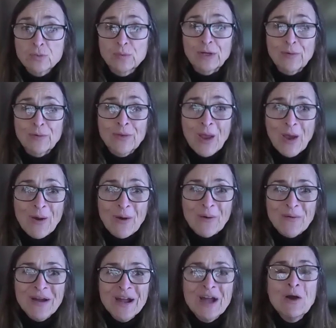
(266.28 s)
We don't
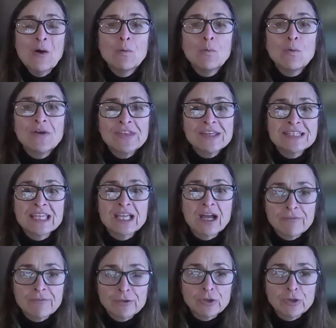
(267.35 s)
know. What is the
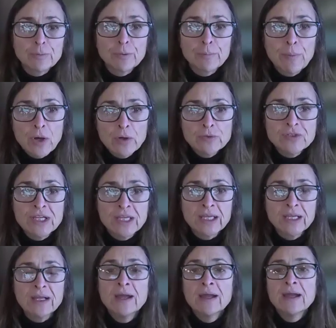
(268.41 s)
governor
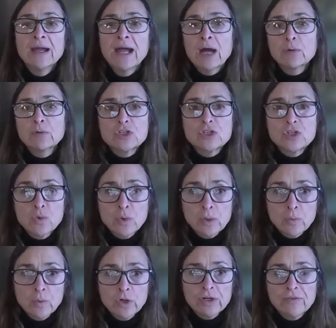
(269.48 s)
proposing? How is
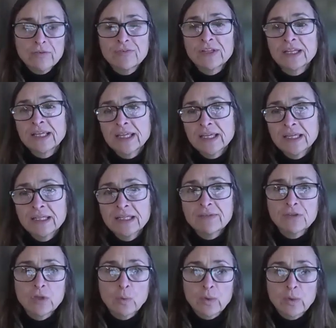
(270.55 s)
your work fitting in,
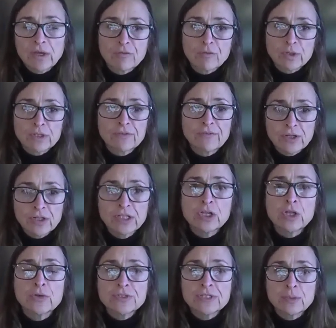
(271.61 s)
even though we have worked very
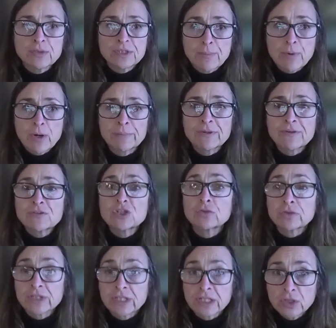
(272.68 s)
closely with Department of
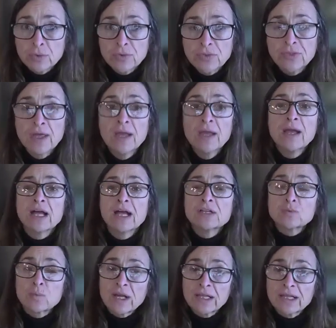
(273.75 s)
Children and Youth,
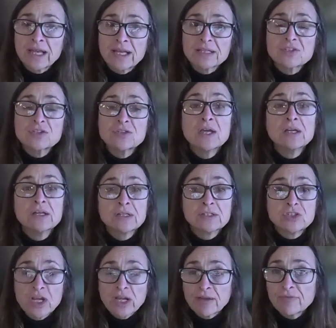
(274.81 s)
as well as
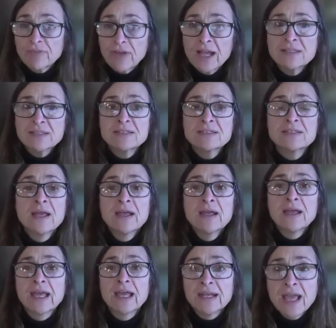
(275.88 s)
JFS
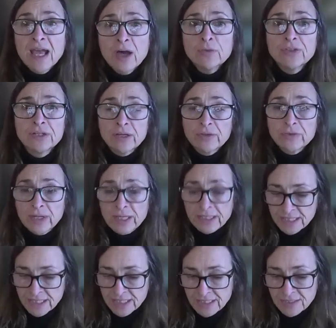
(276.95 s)
and health and other
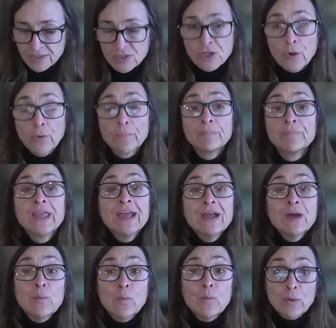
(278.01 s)
entities. So
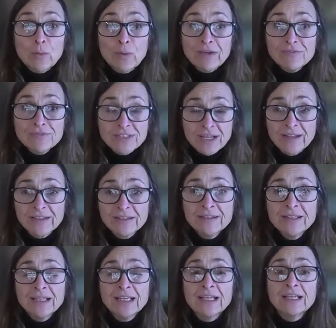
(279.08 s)
what we have
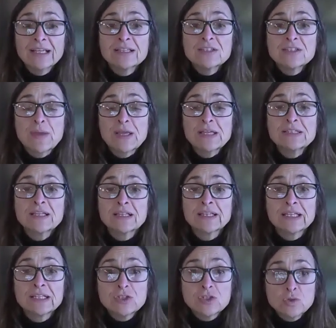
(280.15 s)
done is
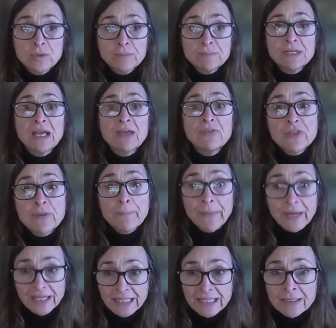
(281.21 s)
basically stripped out the
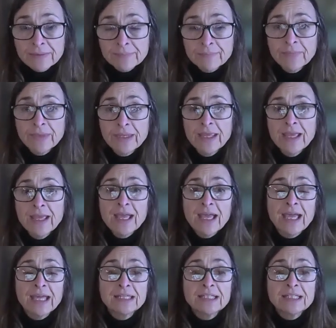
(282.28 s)
money
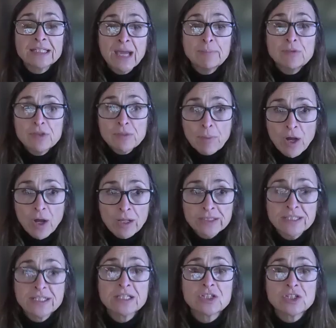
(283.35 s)
and kept the
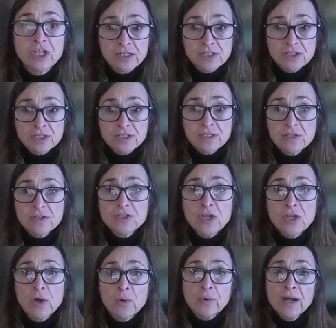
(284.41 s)
policy changes.
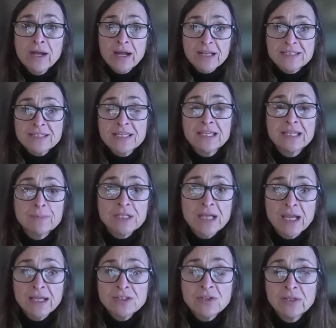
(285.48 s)
So I see Kim
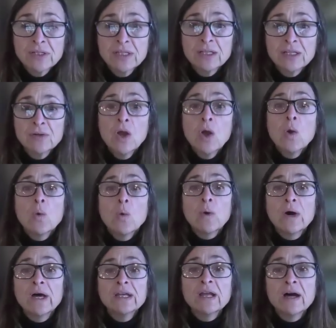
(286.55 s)
Tice on here.
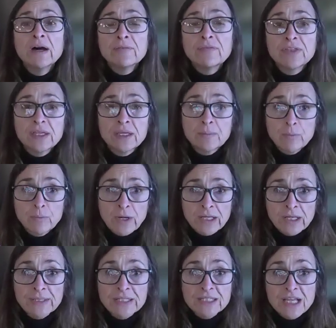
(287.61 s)
One of the
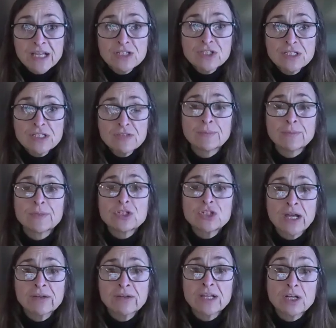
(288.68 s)
recommendations from the
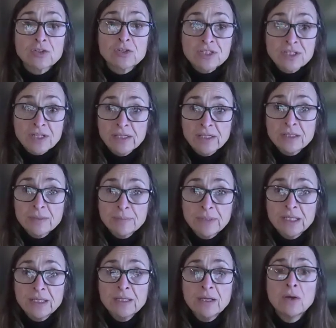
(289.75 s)
Child Care Study
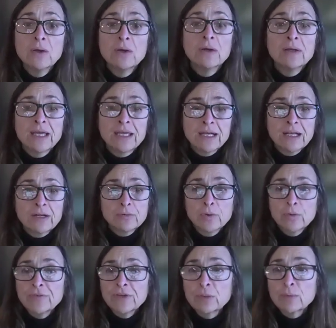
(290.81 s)
Committee, and I don't
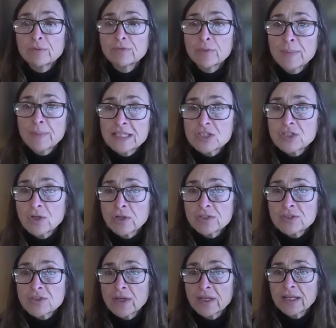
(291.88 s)
know if anyone from Head
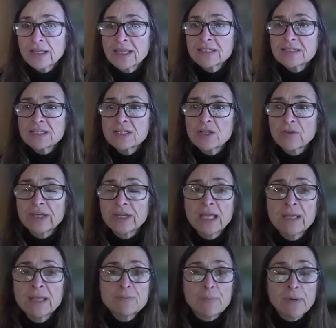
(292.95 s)
Start's on, I can't see all the
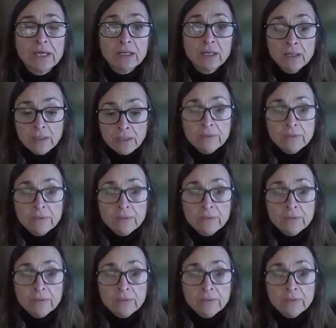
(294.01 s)
names, but